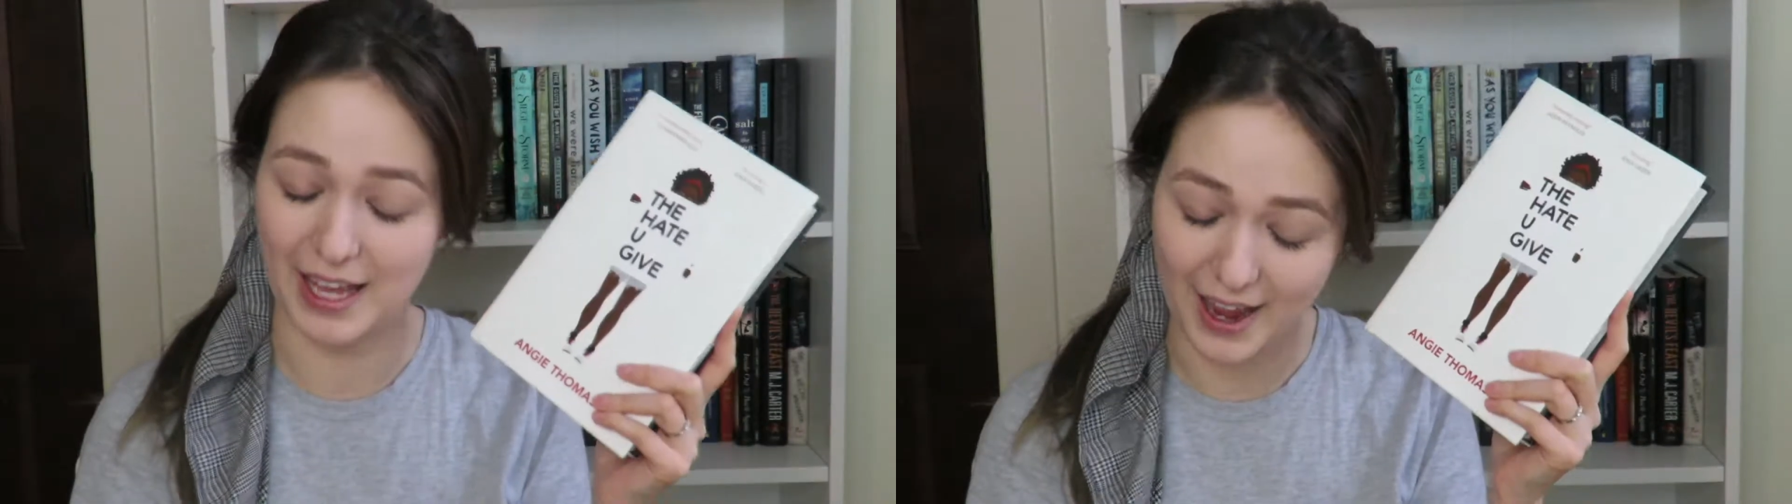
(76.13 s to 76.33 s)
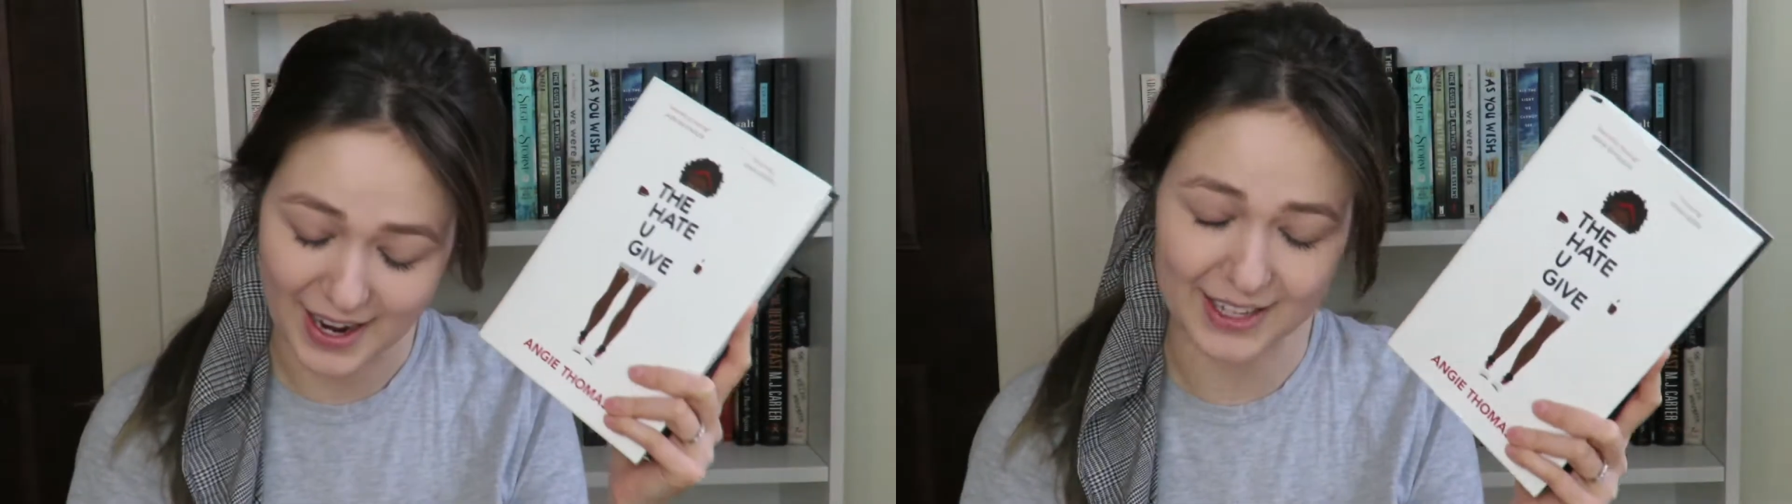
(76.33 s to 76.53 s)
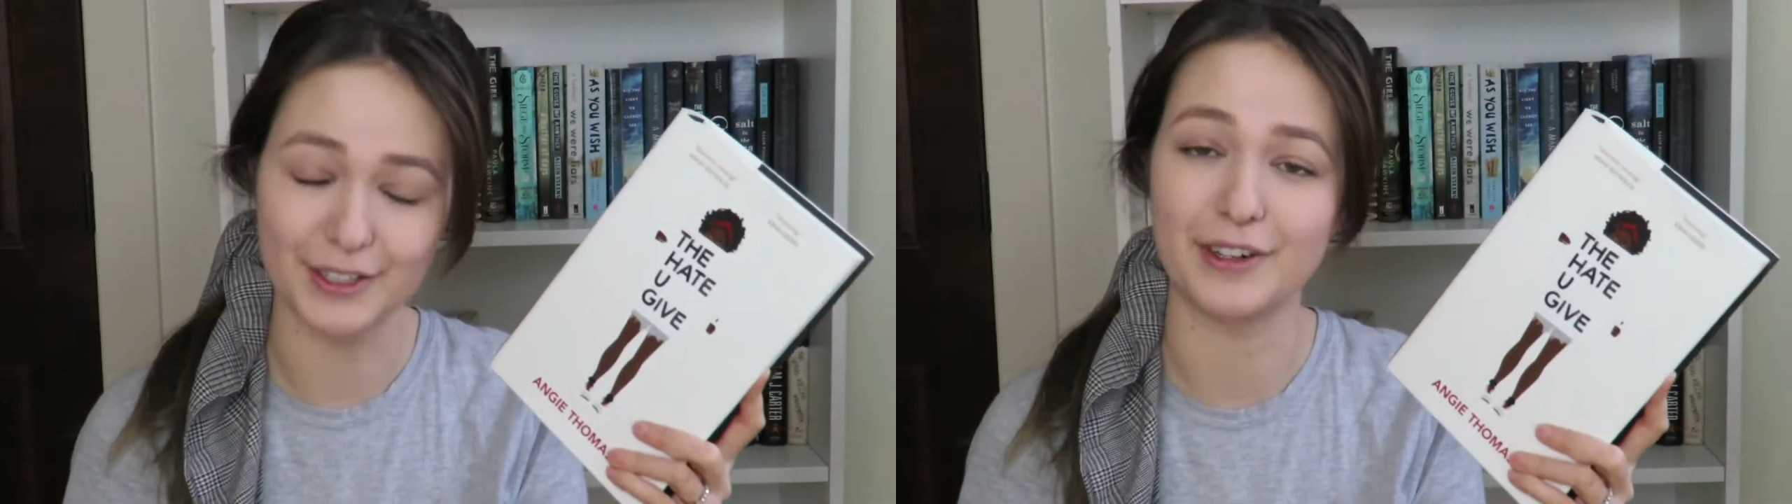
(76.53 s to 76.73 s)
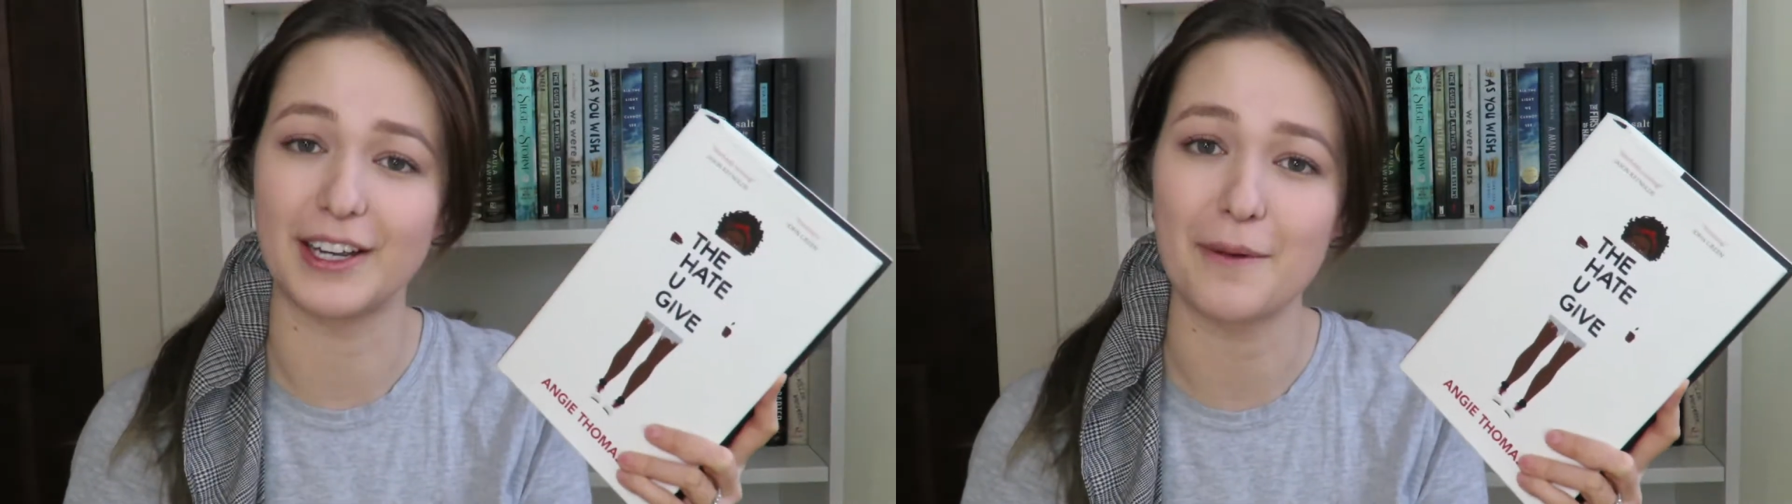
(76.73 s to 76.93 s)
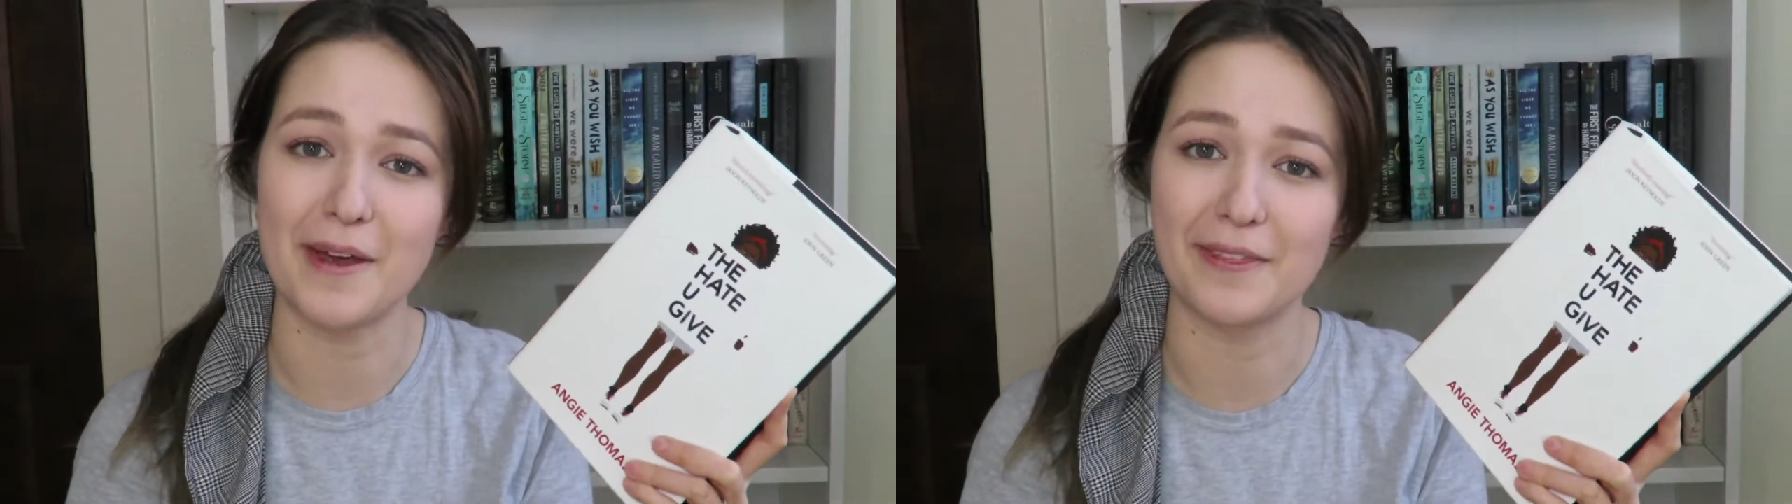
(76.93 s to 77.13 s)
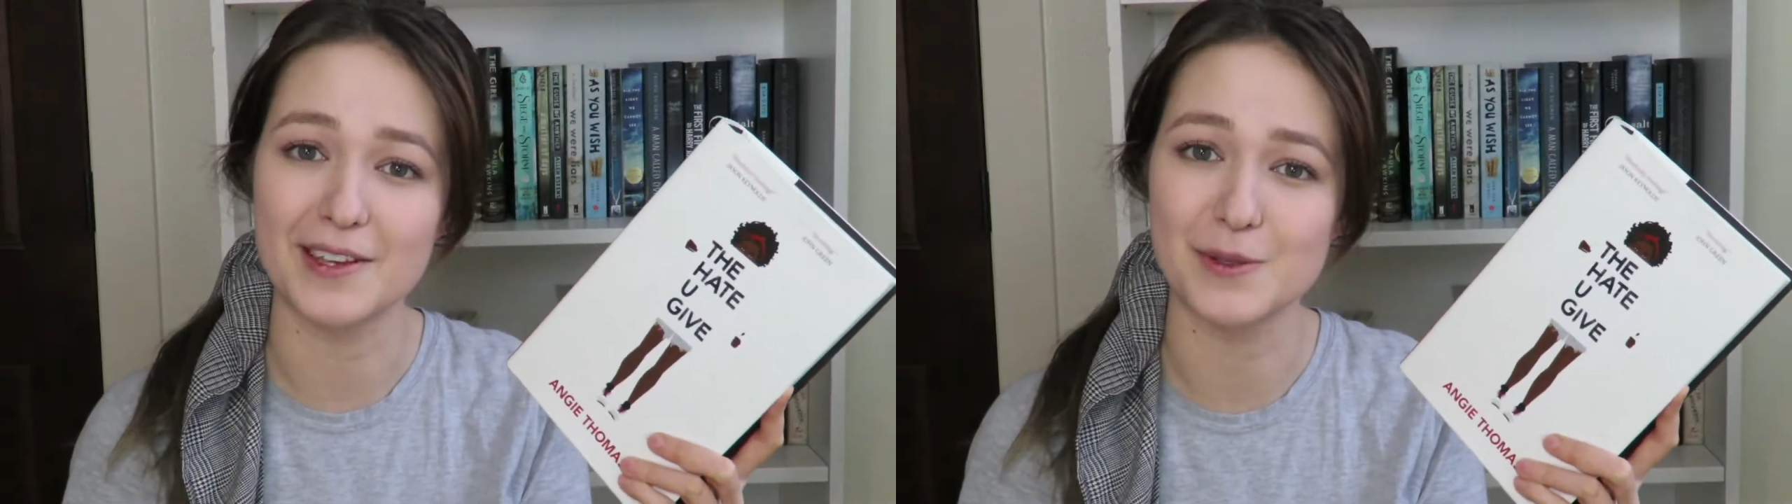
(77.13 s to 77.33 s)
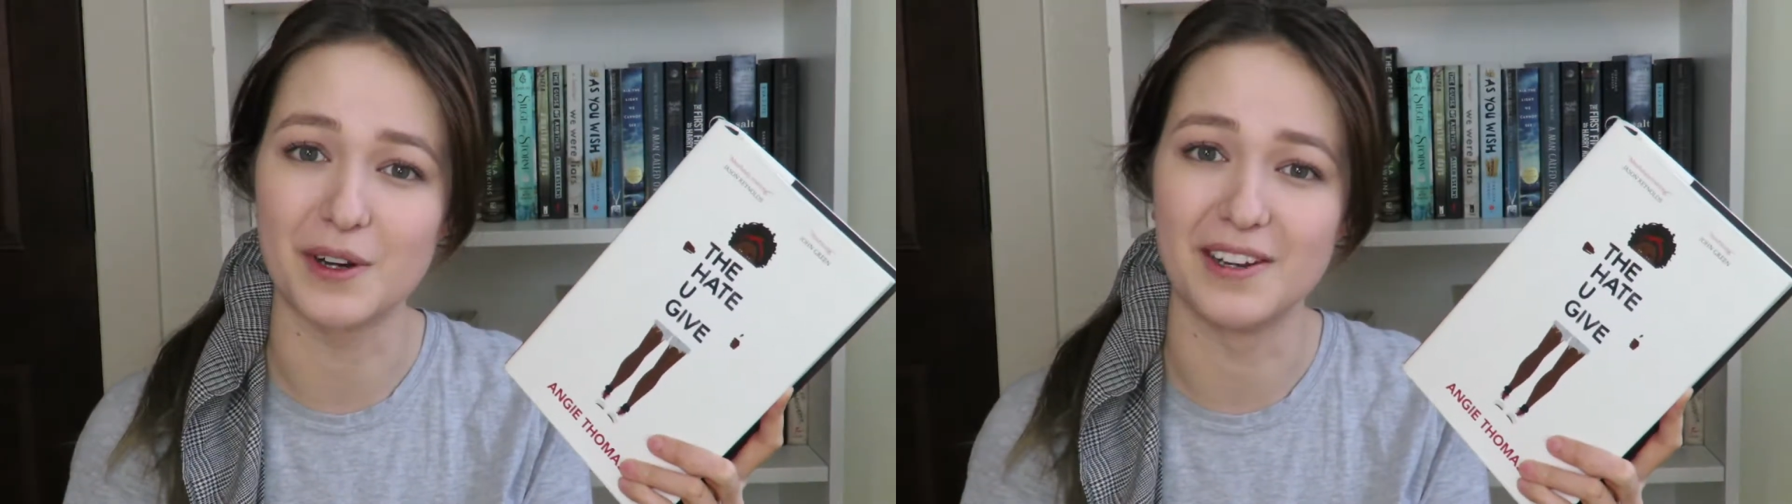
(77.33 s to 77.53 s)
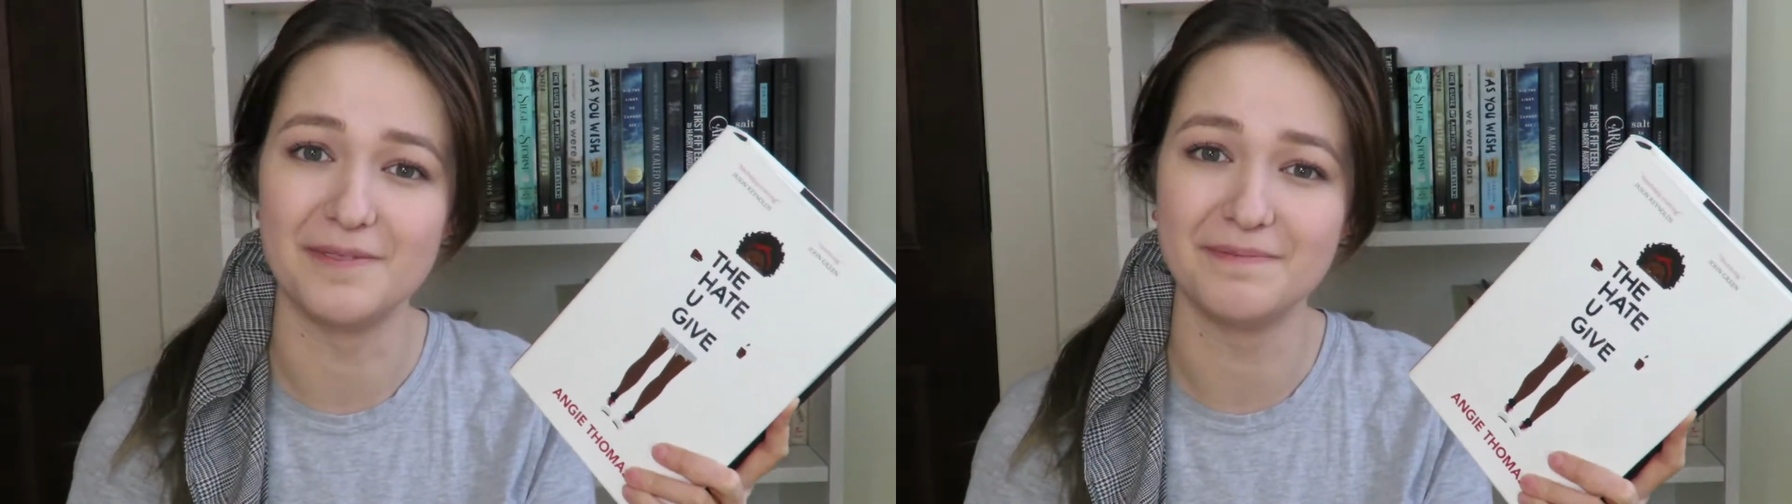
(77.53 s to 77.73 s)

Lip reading: Highly recommend this one.